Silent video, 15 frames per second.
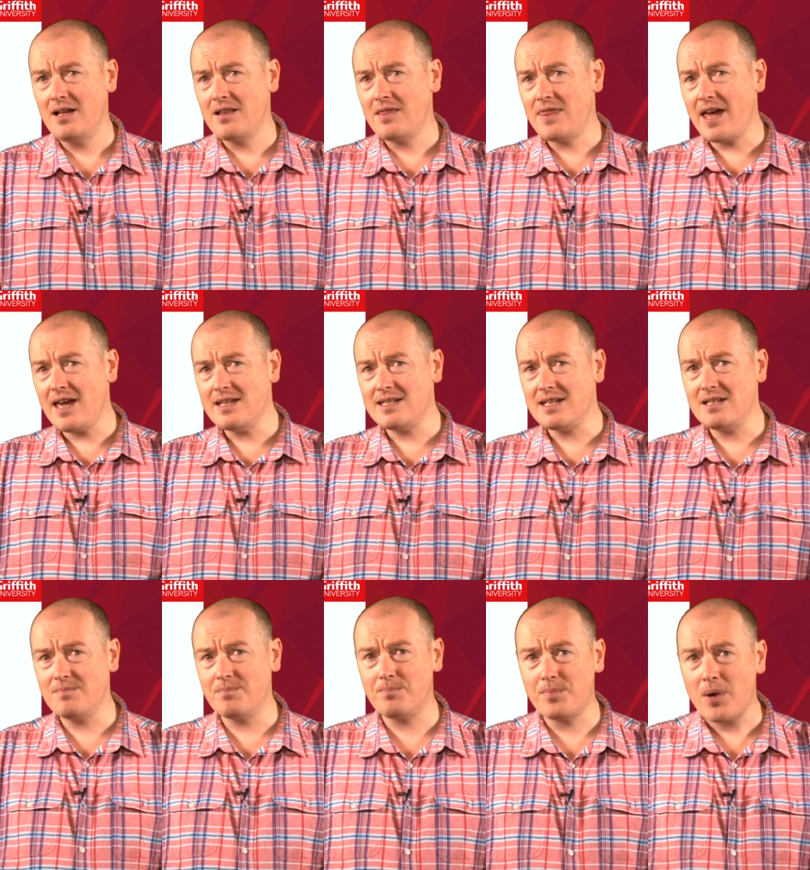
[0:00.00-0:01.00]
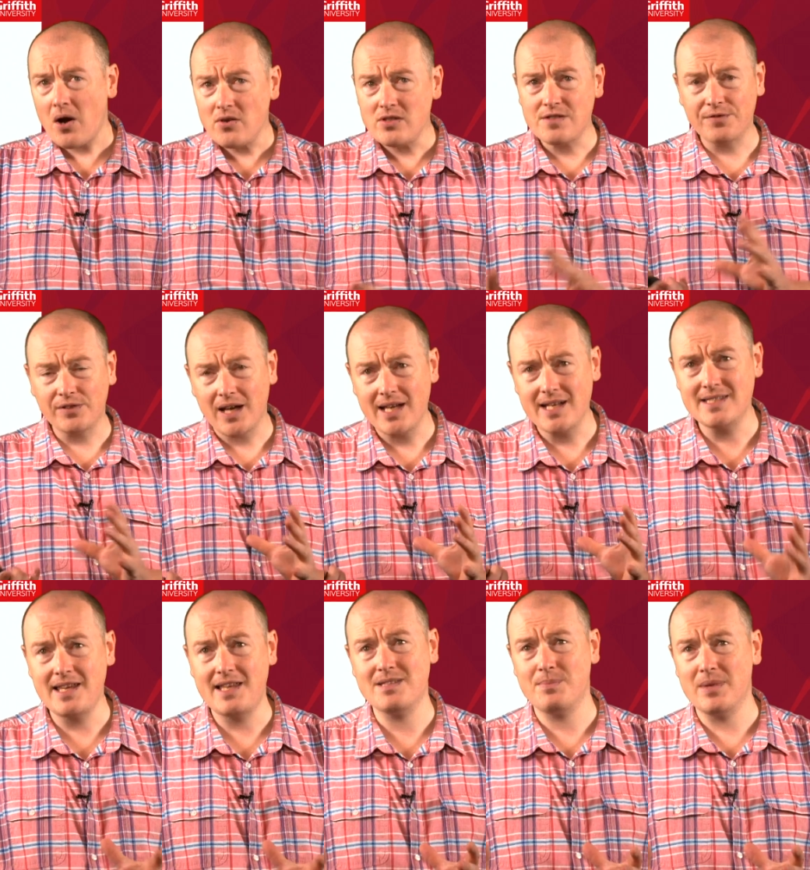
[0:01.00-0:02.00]
They did post-flight
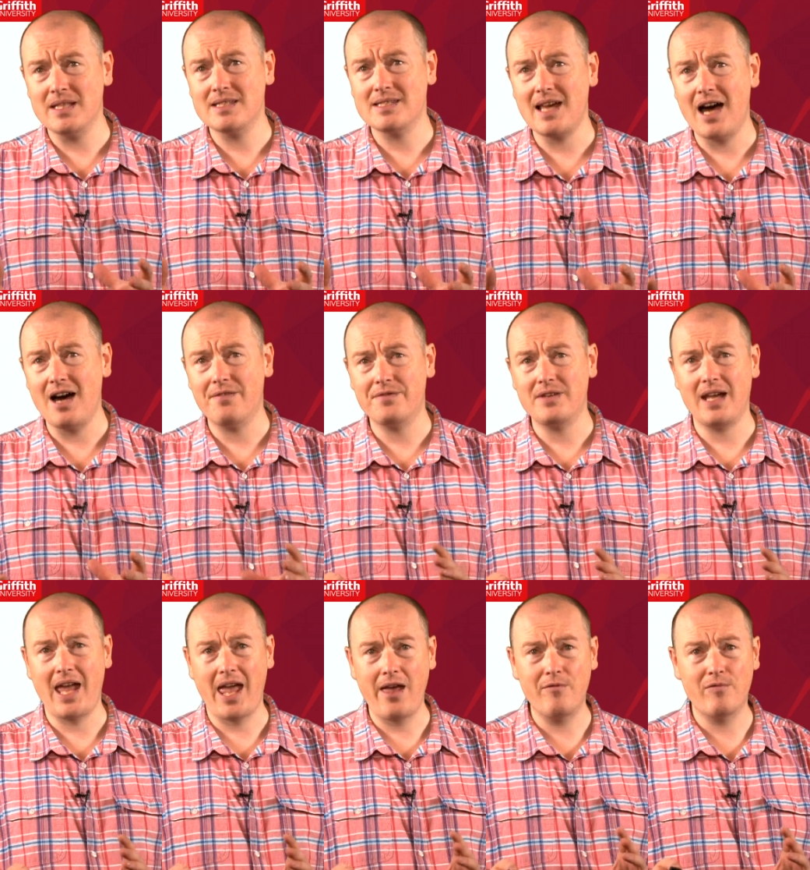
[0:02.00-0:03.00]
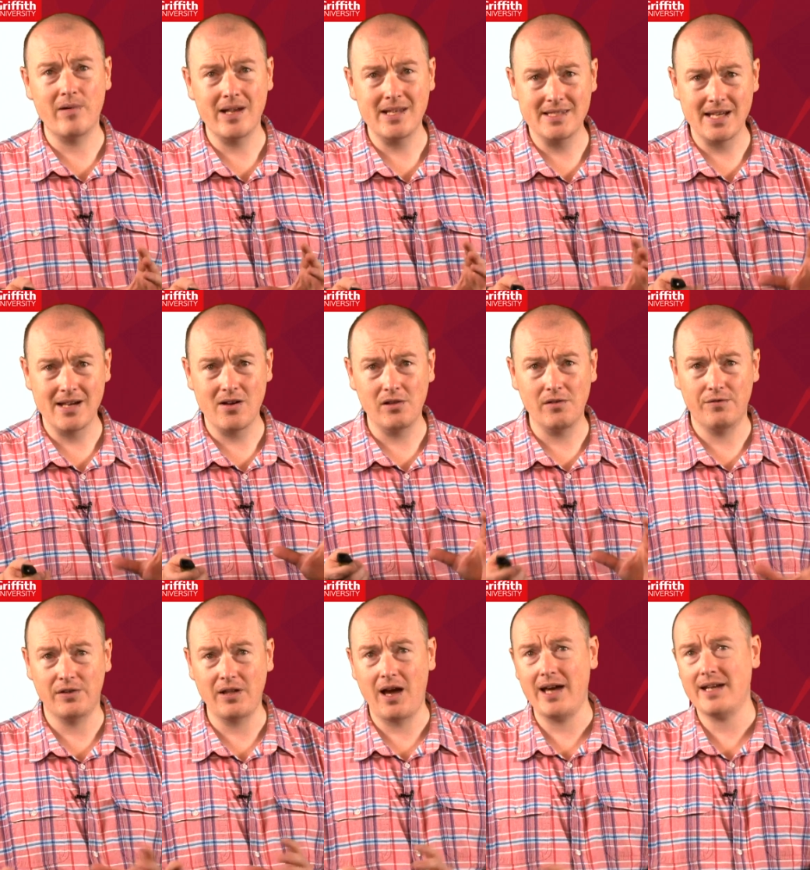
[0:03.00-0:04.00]
assessments after every single
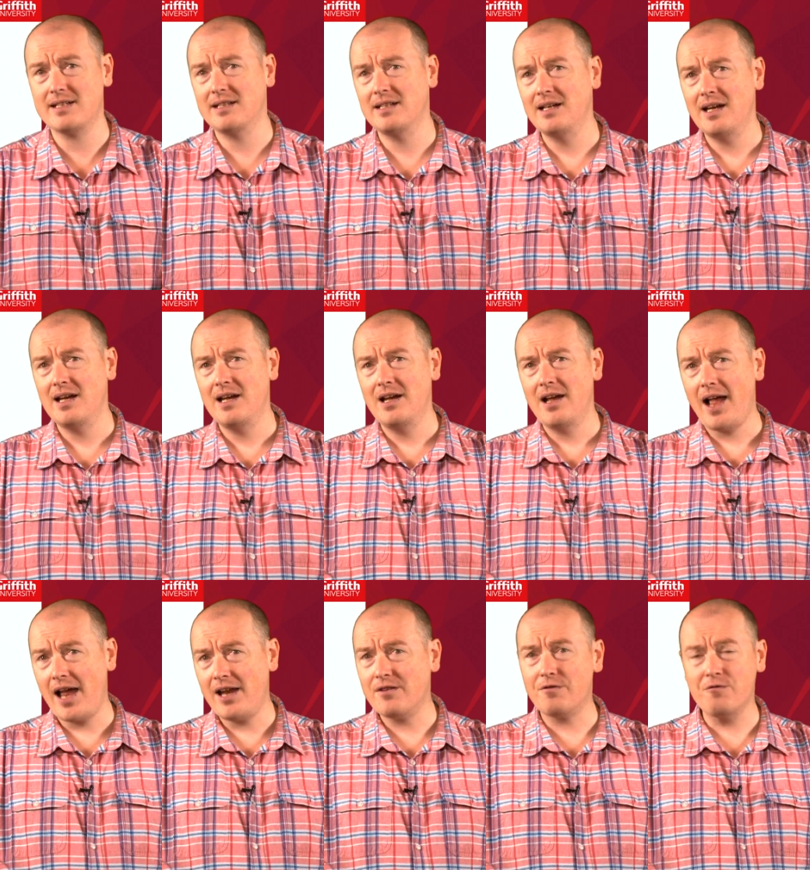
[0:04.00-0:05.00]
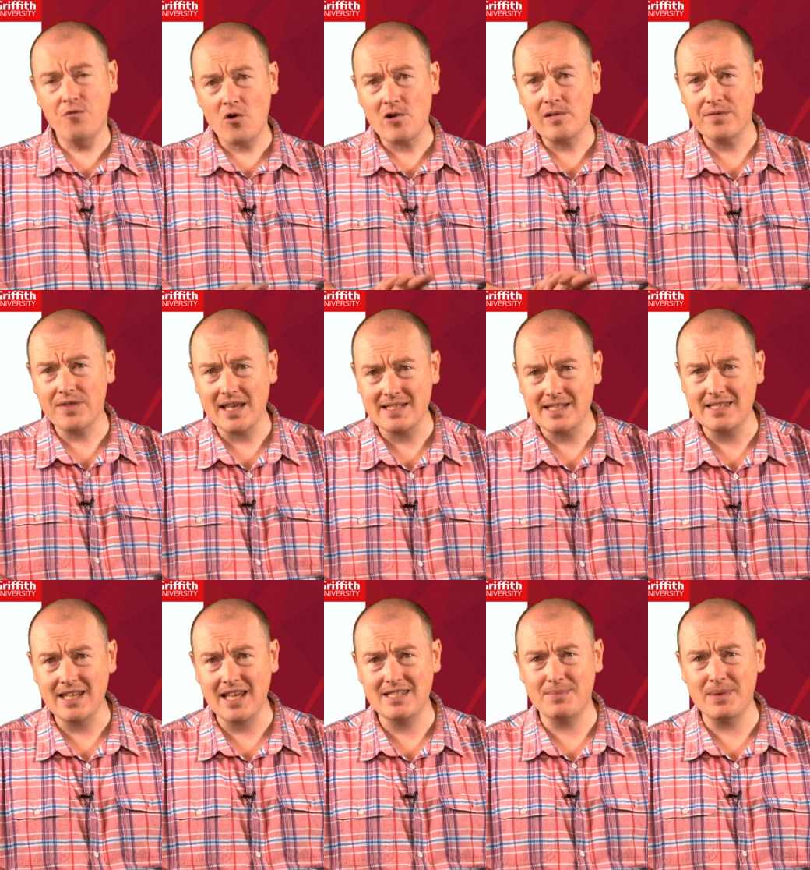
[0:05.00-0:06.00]
flight. And 4 of these
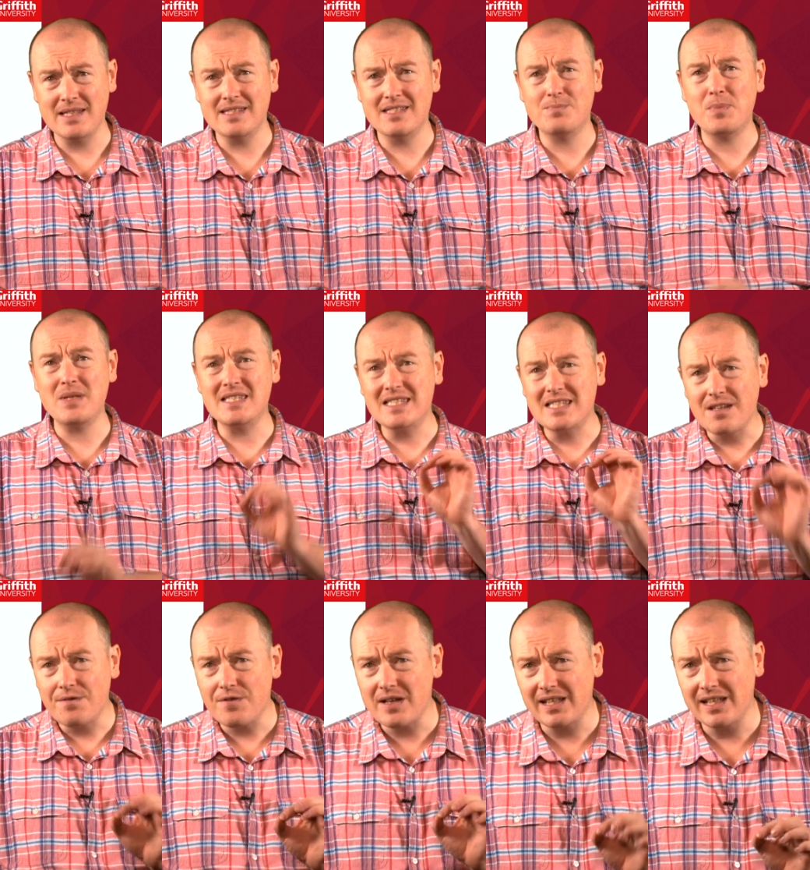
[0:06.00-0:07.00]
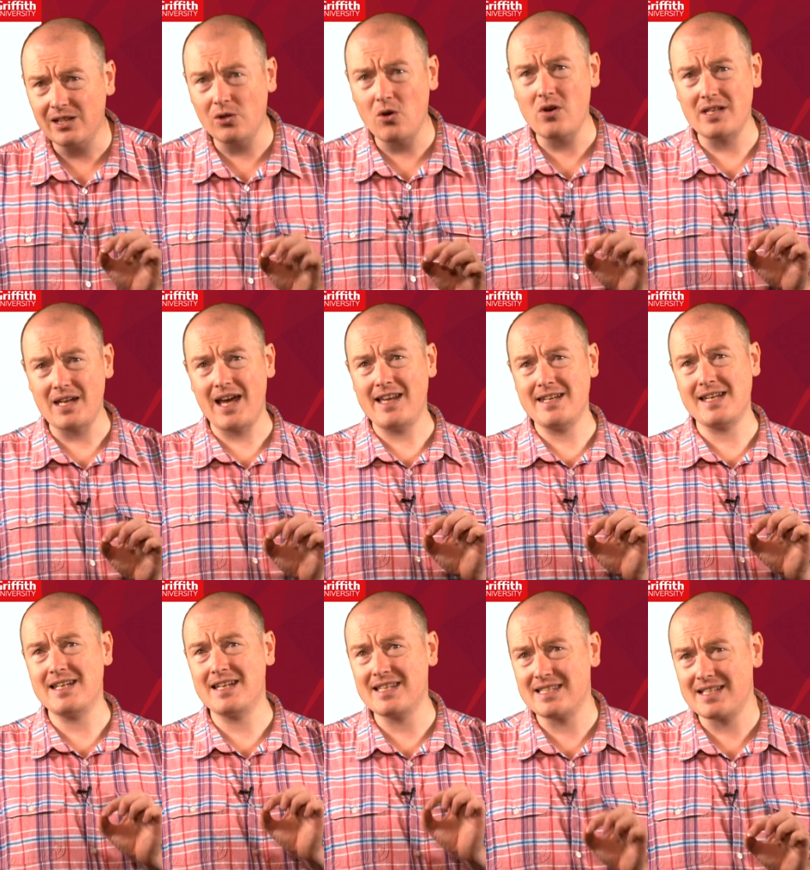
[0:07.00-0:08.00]
assessments specifically looked at
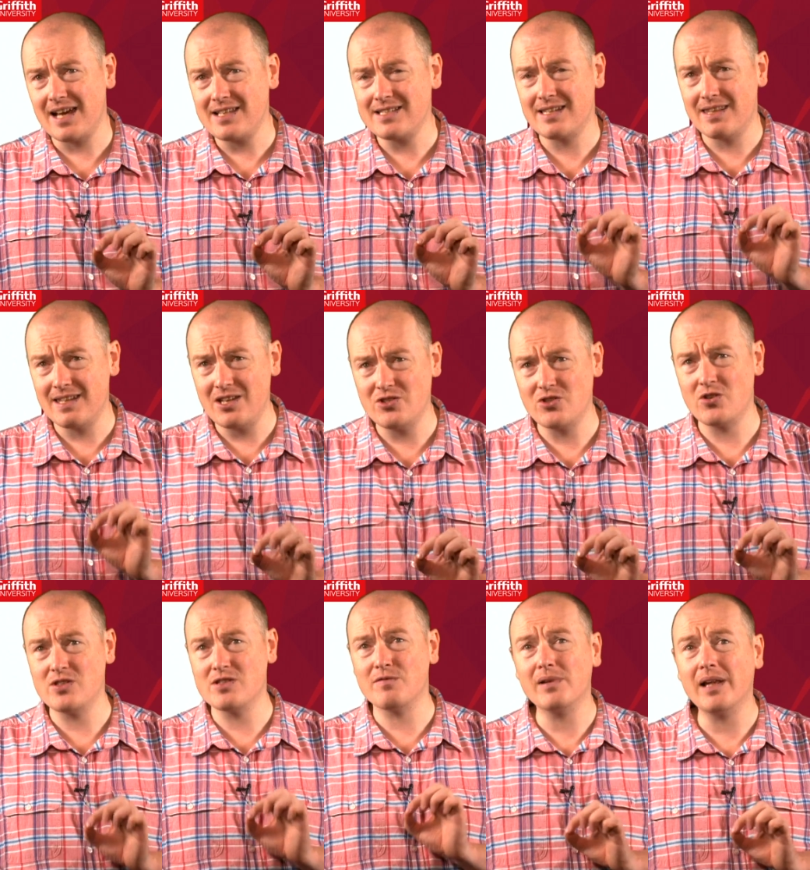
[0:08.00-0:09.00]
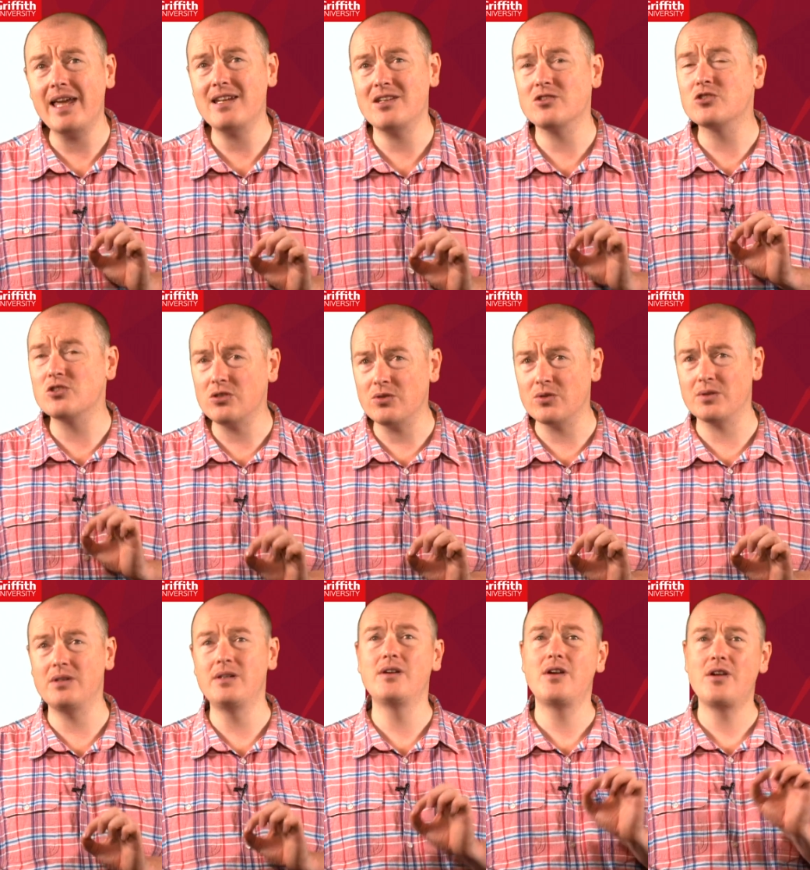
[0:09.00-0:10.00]
and discussed the issues related
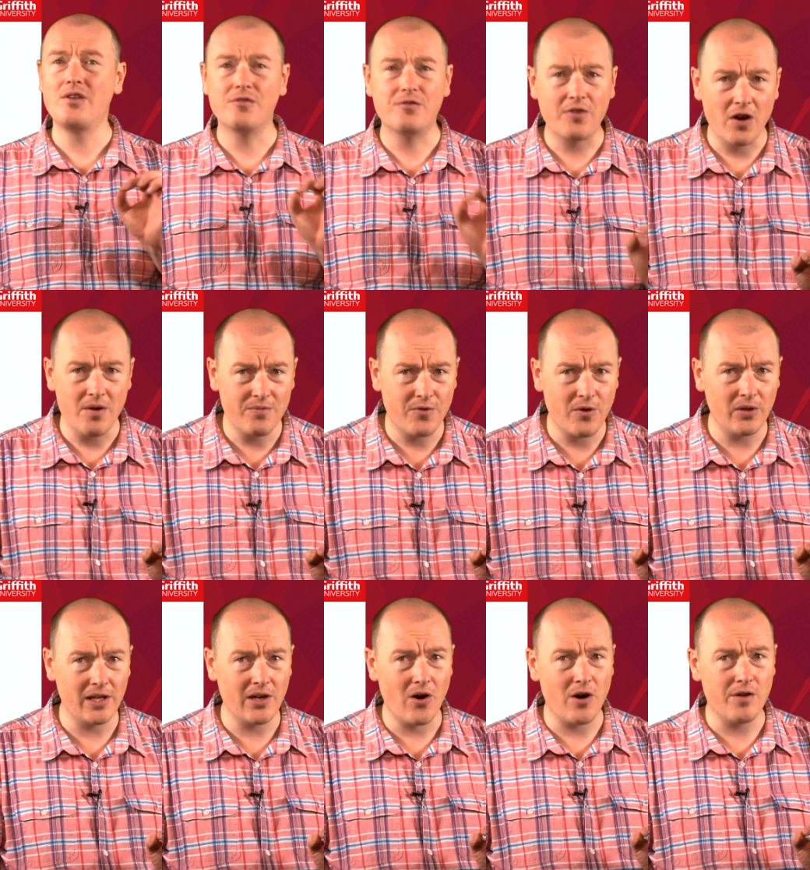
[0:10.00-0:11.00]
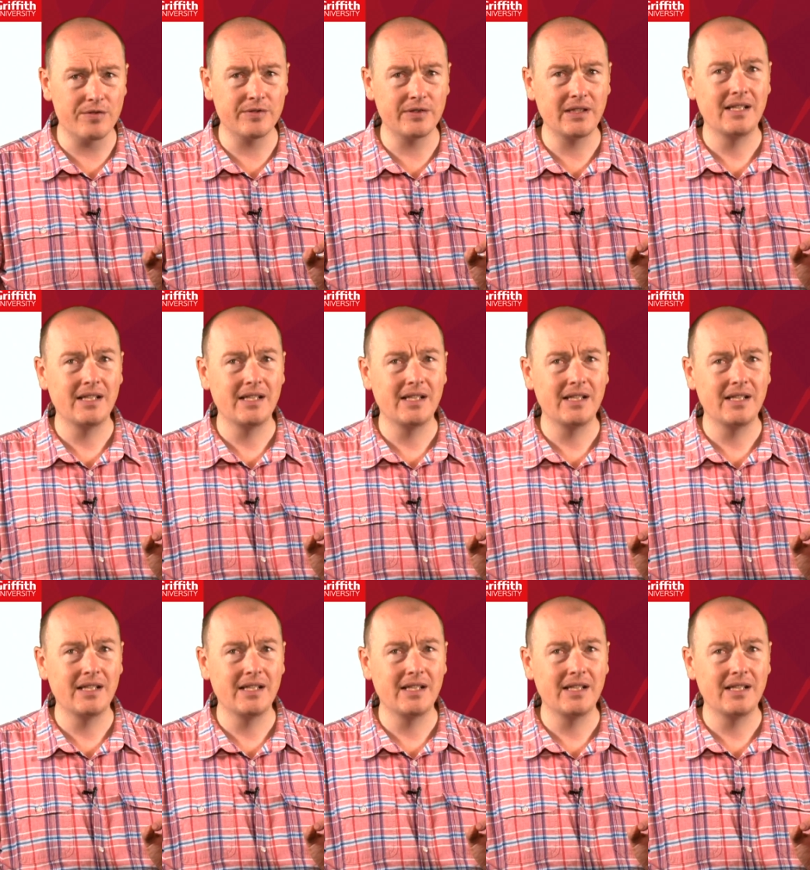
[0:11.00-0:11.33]
to foam falling off